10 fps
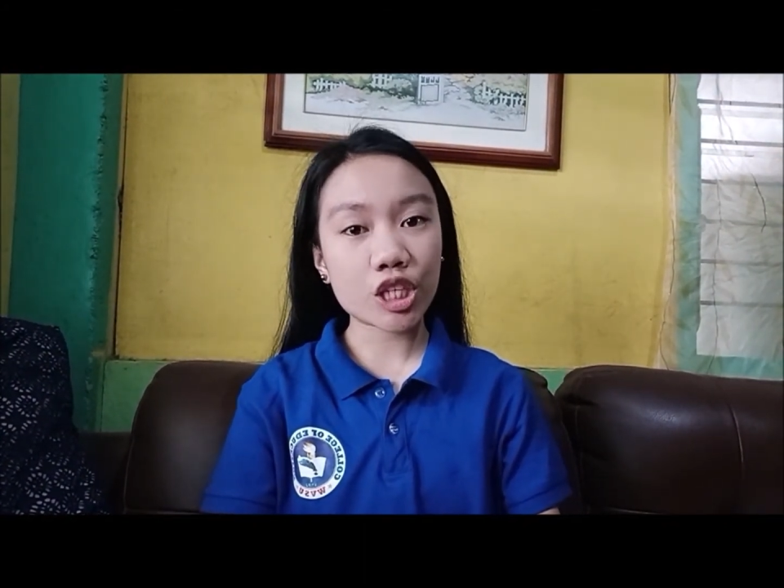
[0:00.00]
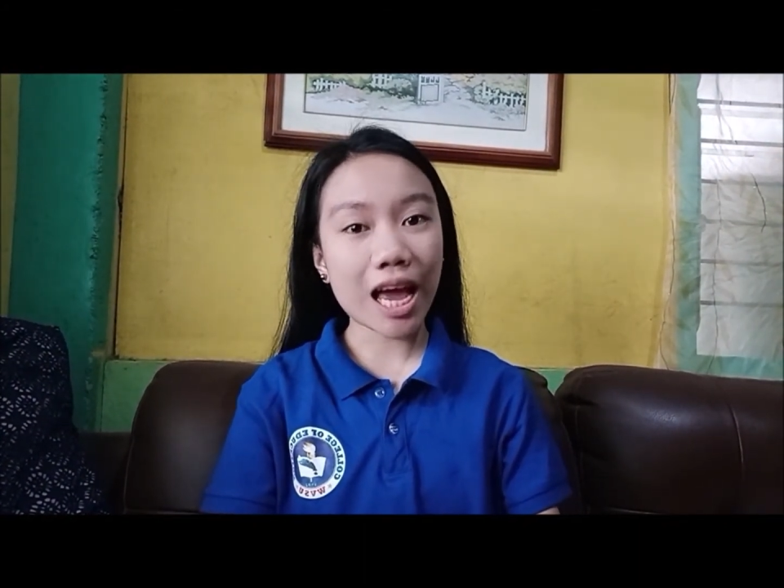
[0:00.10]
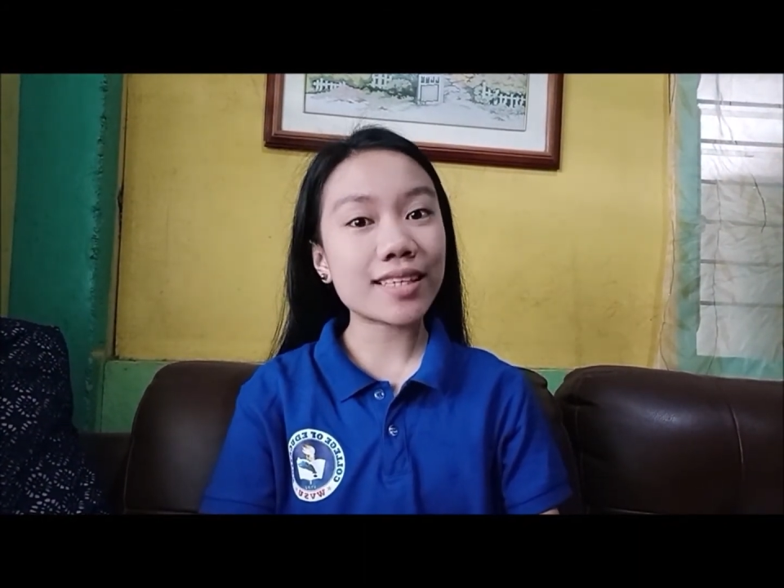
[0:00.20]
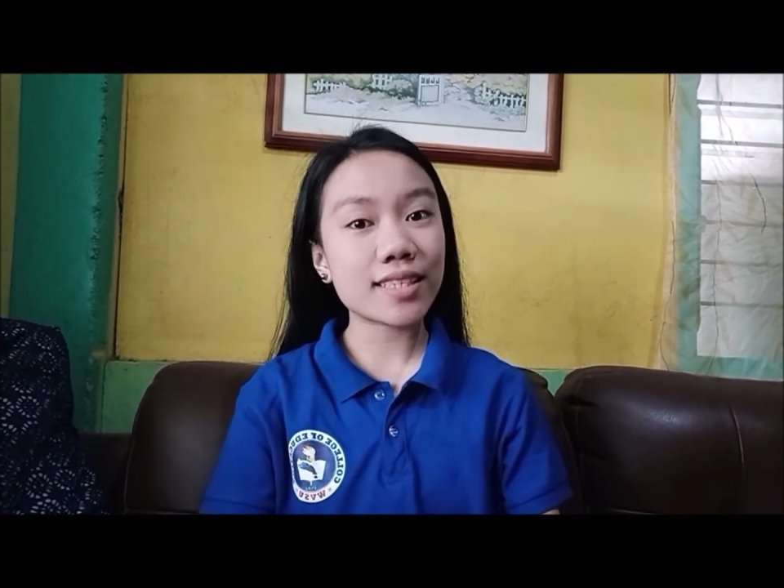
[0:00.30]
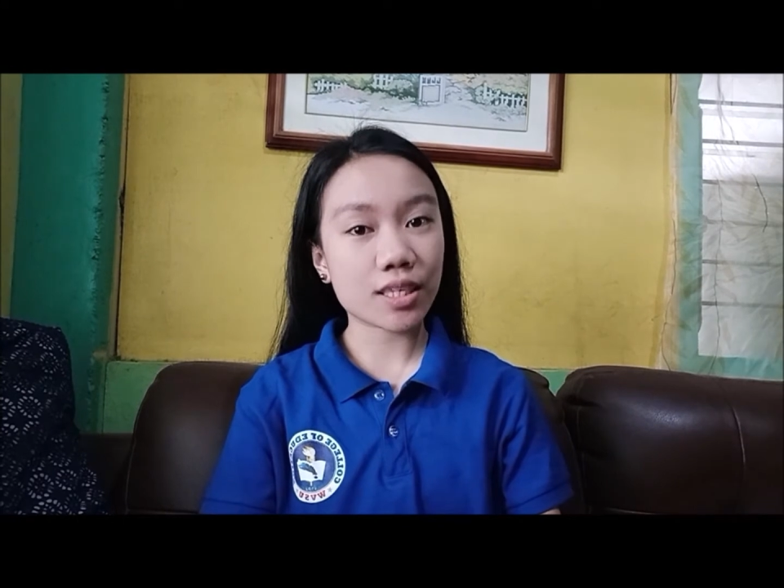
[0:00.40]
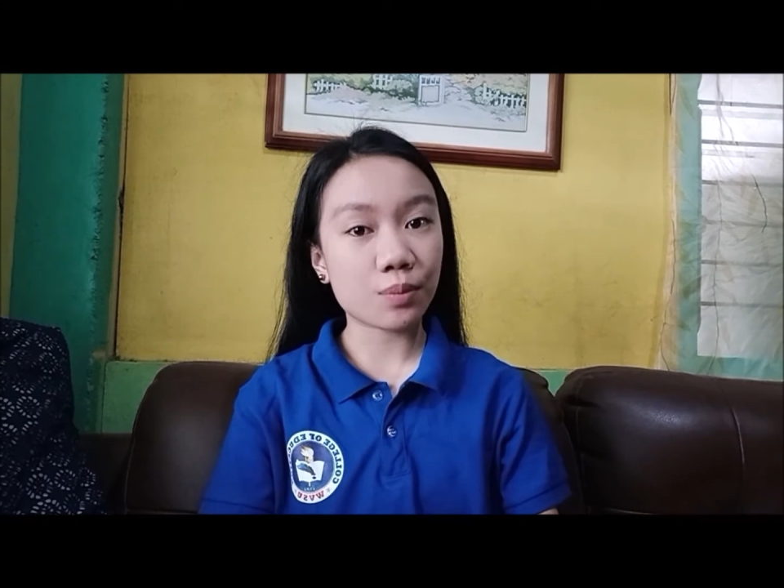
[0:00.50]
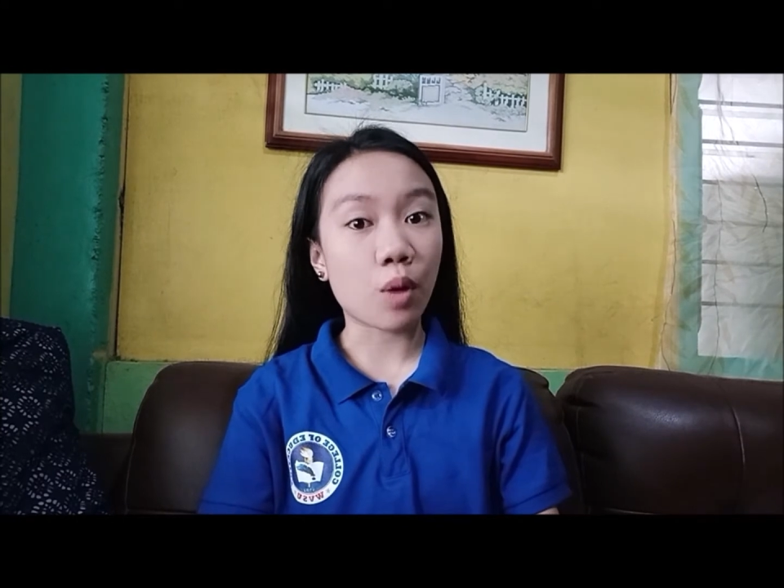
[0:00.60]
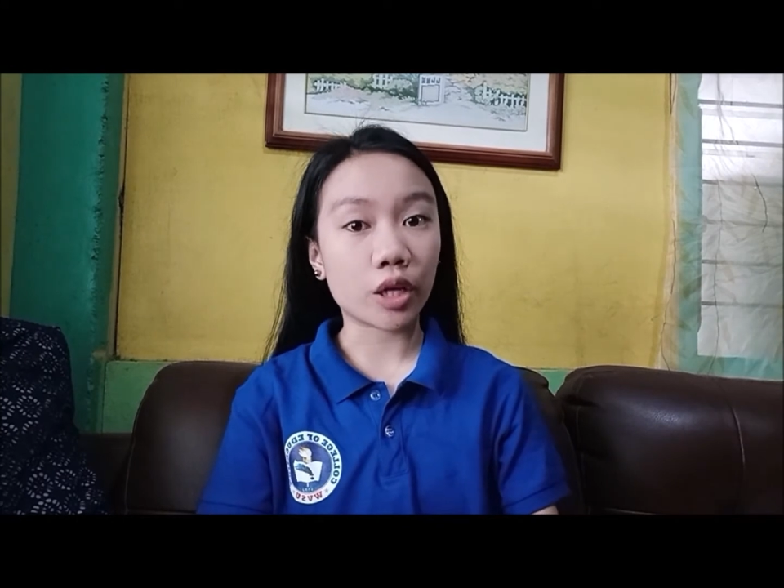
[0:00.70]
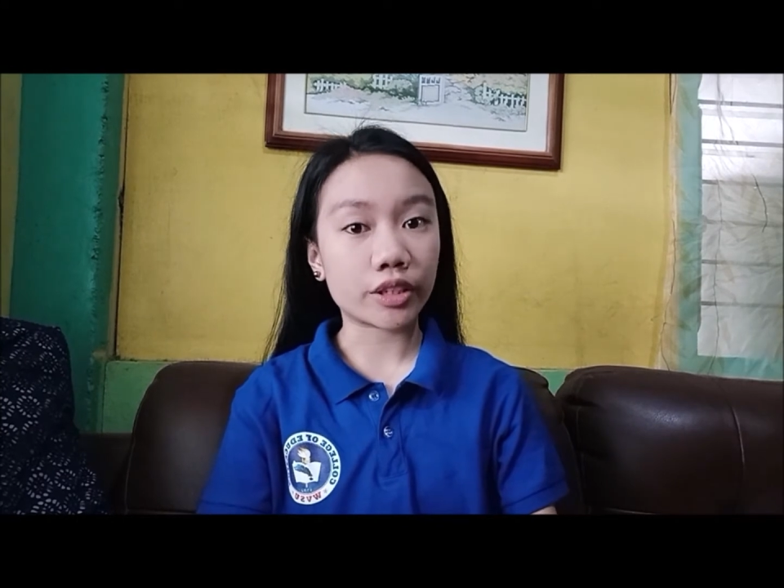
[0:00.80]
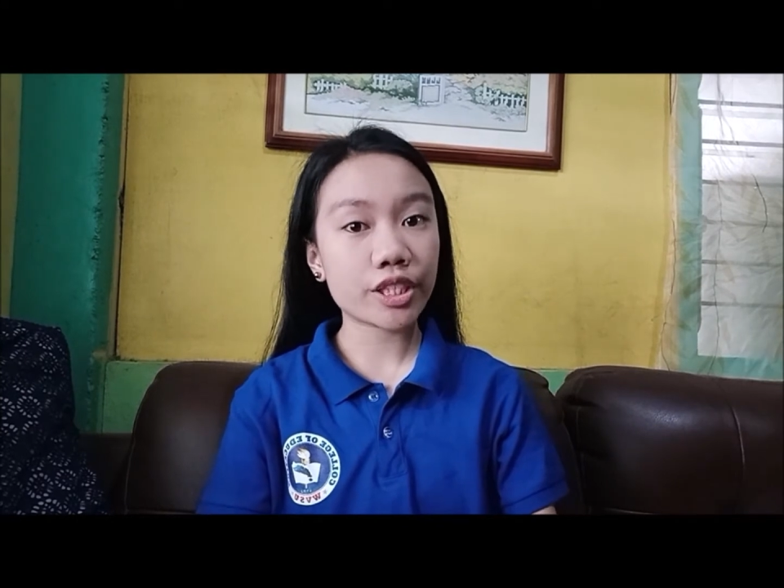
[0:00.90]
until
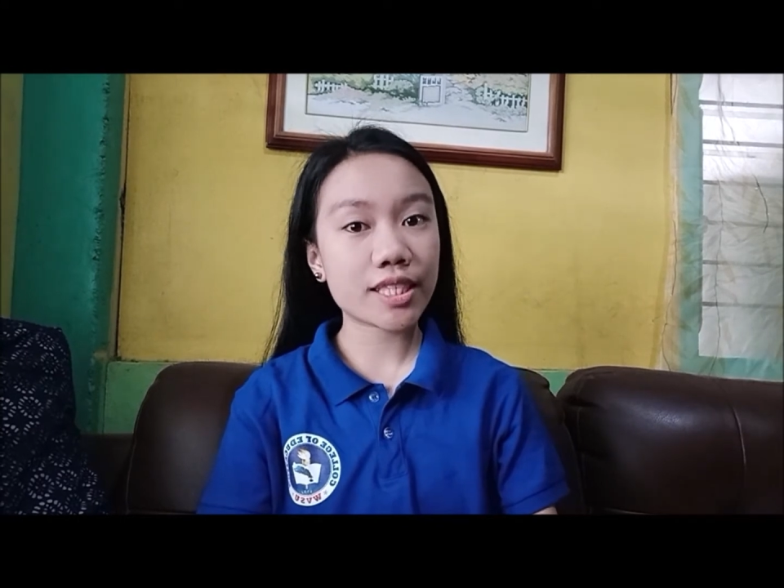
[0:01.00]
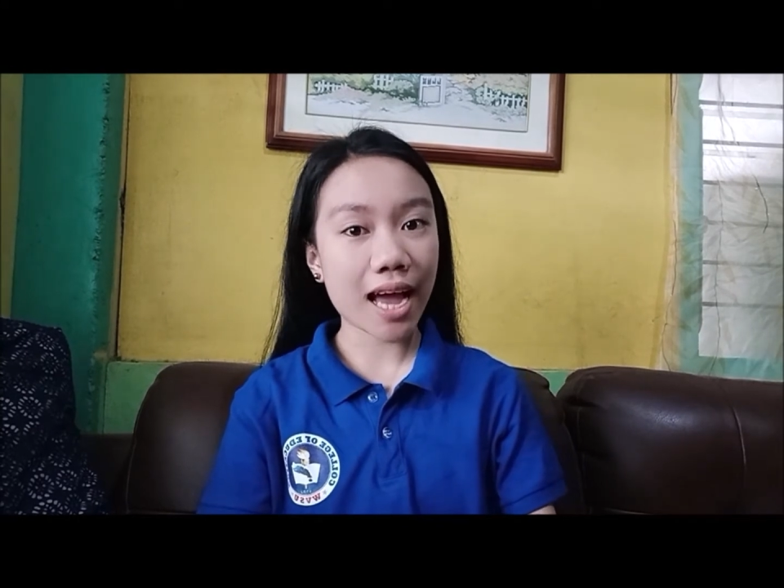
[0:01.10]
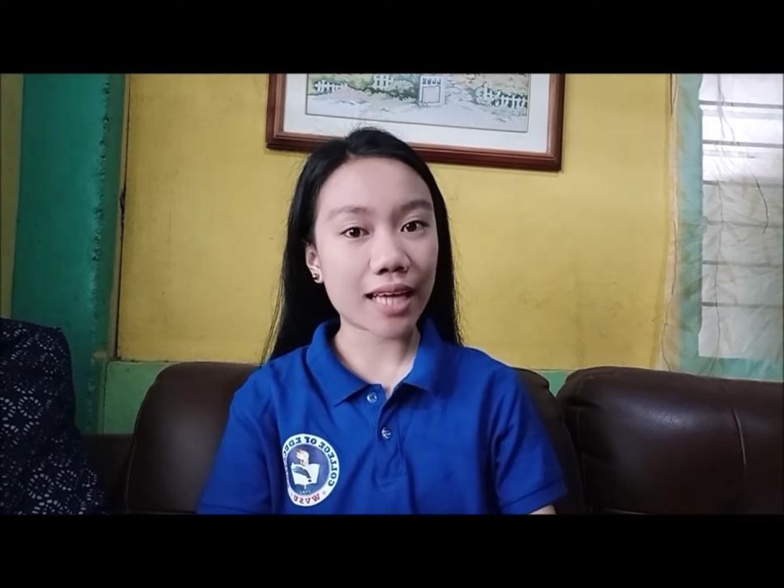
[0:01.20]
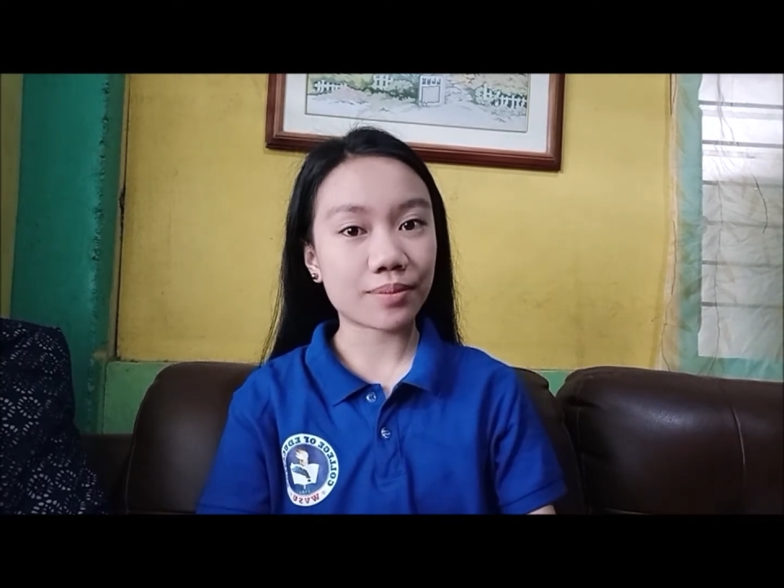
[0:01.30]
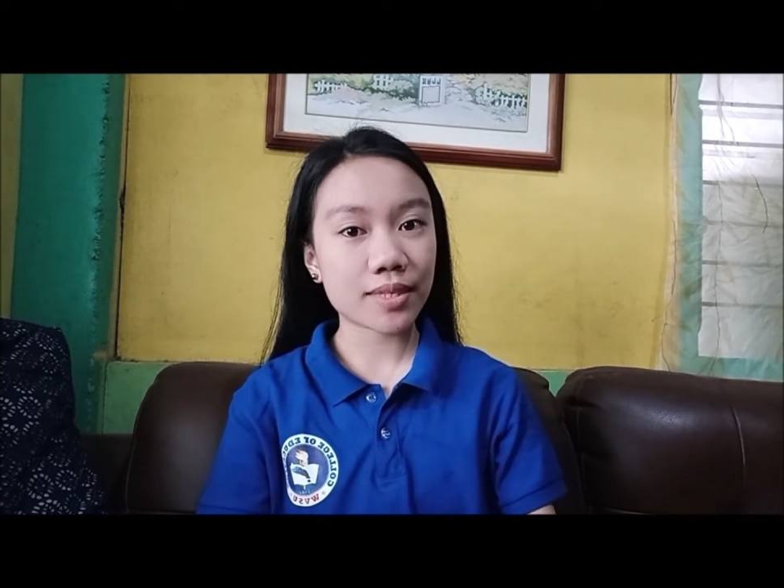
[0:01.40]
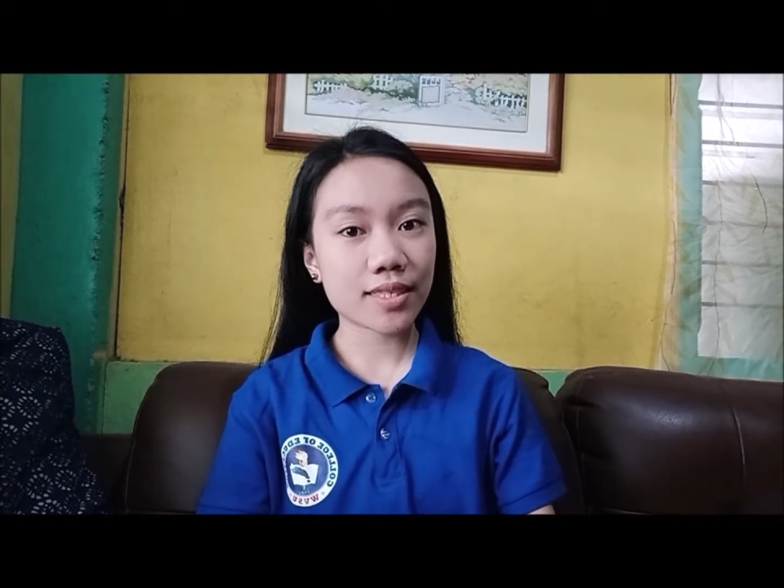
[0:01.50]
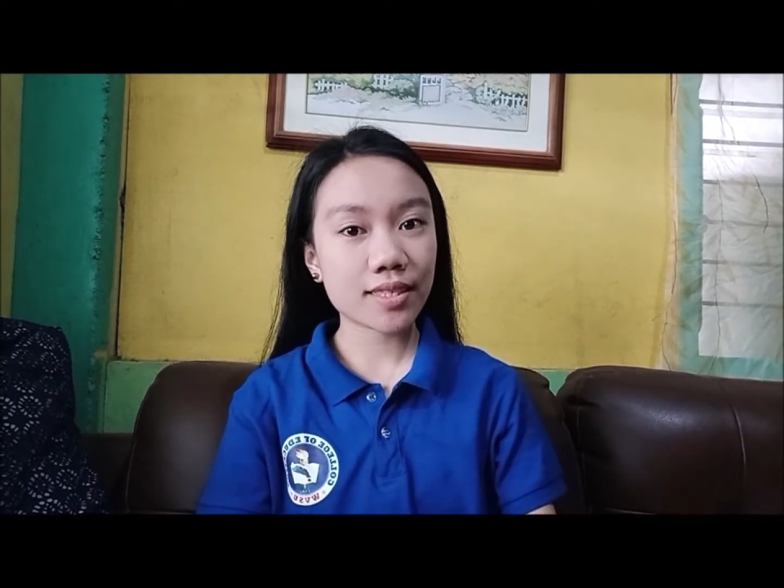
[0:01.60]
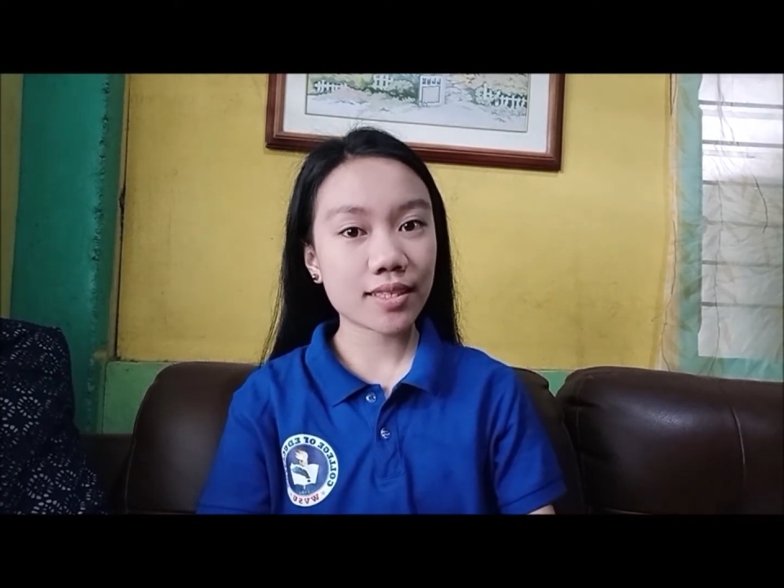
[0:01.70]
modern times.